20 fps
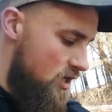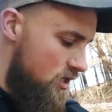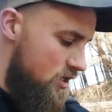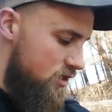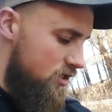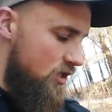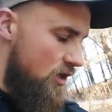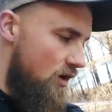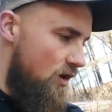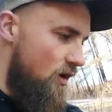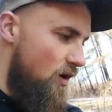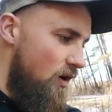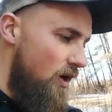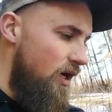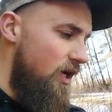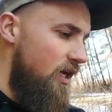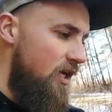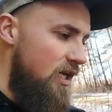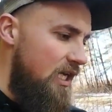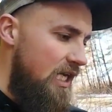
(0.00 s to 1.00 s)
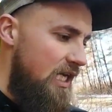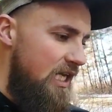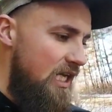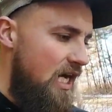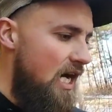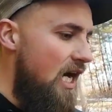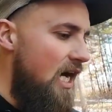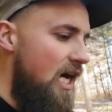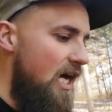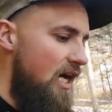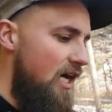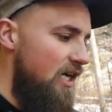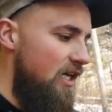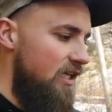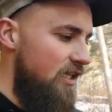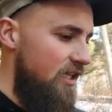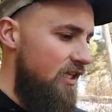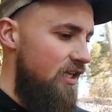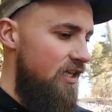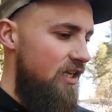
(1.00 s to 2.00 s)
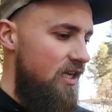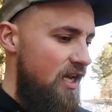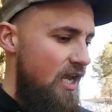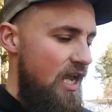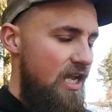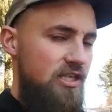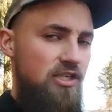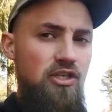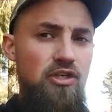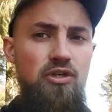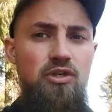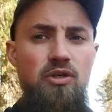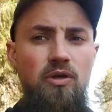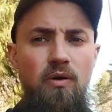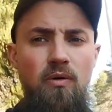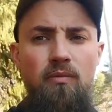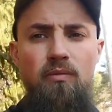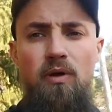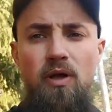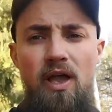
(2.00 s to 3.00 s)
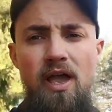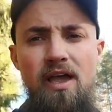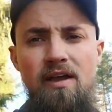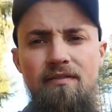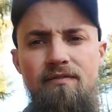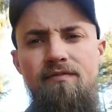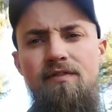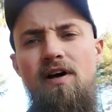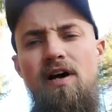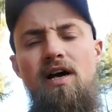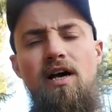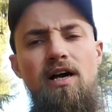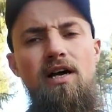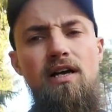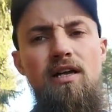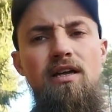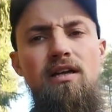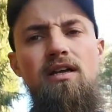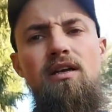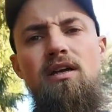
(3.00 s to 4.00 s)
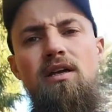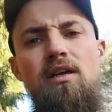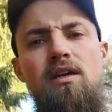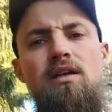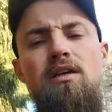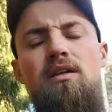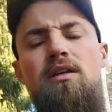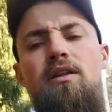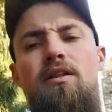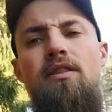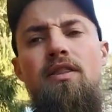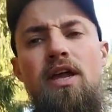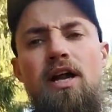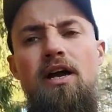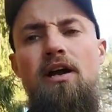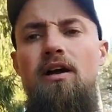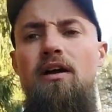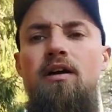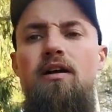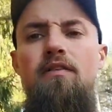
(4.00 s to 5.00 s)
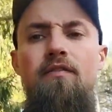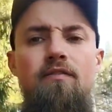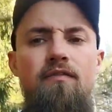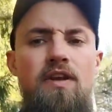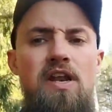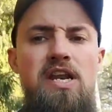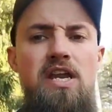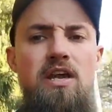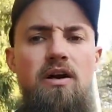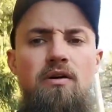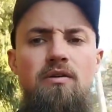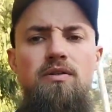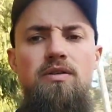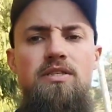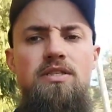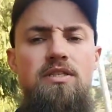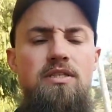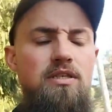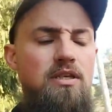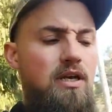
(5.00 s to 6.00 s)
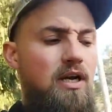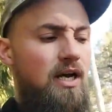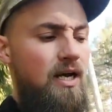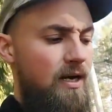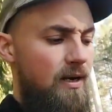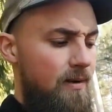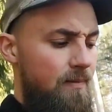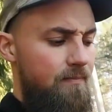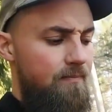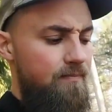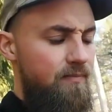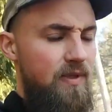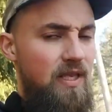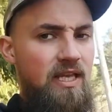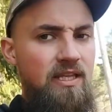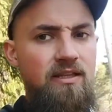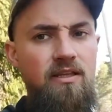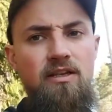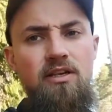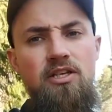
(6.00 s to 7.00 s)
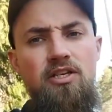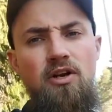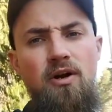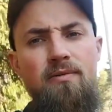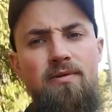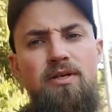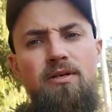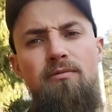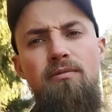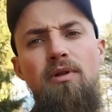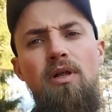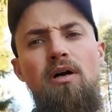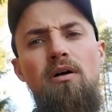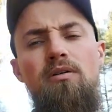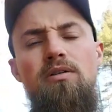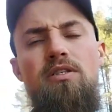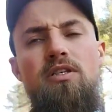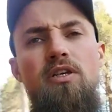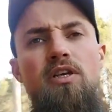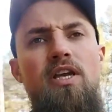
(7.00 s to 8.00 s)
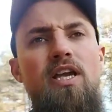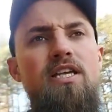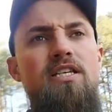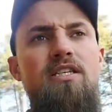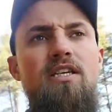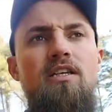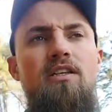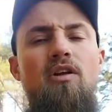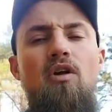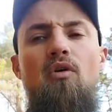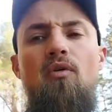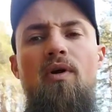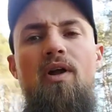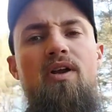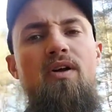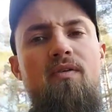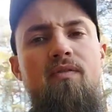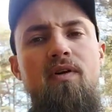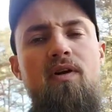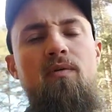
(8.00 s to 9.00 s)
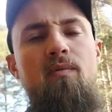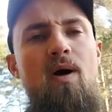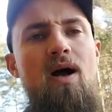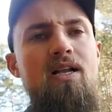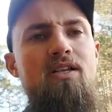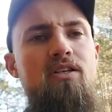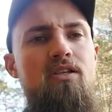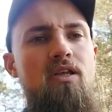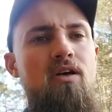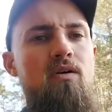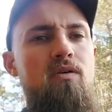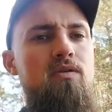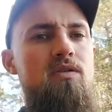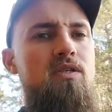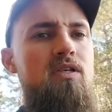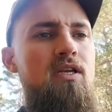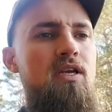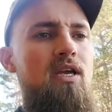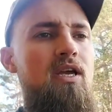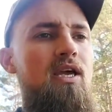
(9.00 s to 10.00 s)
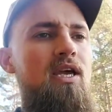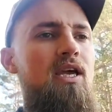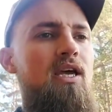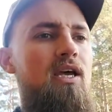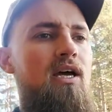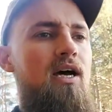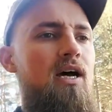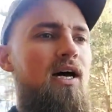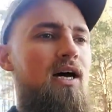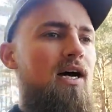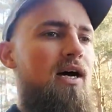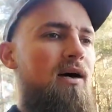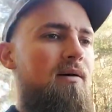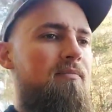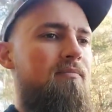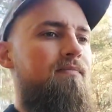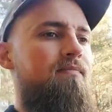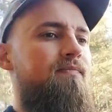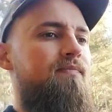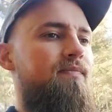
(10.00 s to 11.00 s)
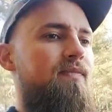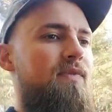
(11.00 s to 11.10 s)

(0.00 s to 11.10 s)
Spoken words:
So as usual, we'll have their videos in the description below, so you guys can go right over and watch those. And